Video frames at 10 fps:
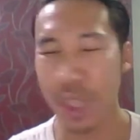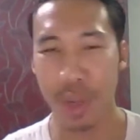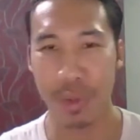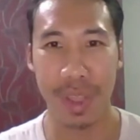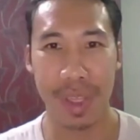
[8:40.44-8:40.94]

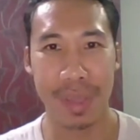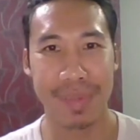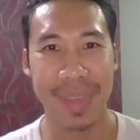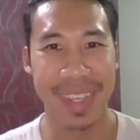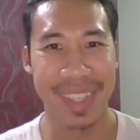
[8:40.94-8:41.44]
not really,
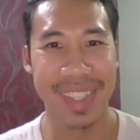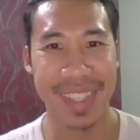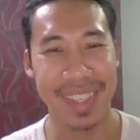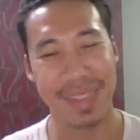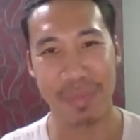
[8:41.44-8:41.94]

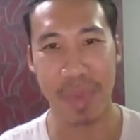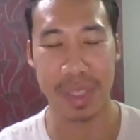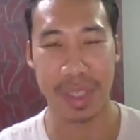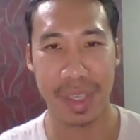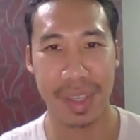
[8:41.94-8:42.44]
just
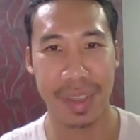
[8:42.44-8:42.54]
basic.